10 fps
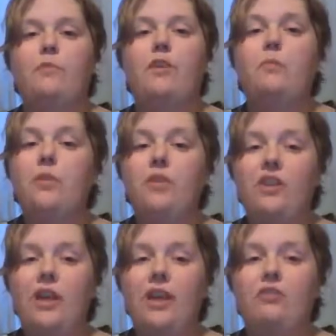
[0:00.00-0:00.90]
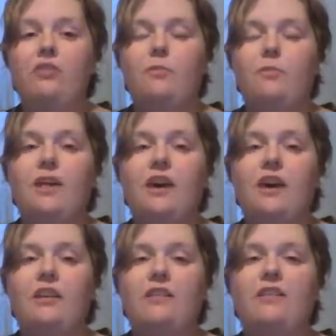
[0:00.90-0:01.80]
community just
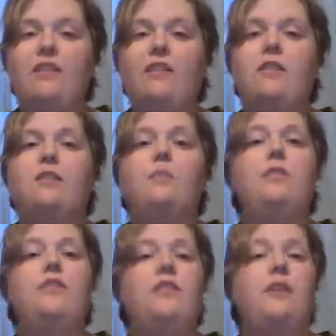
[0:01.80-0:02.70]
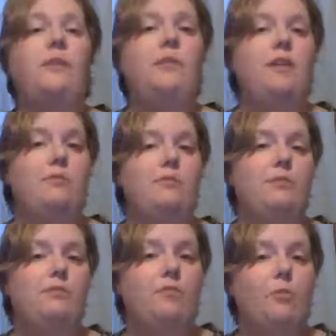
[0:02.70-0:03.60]
because the community that we were in
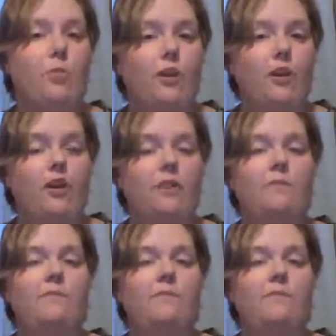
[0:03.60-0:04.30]
before,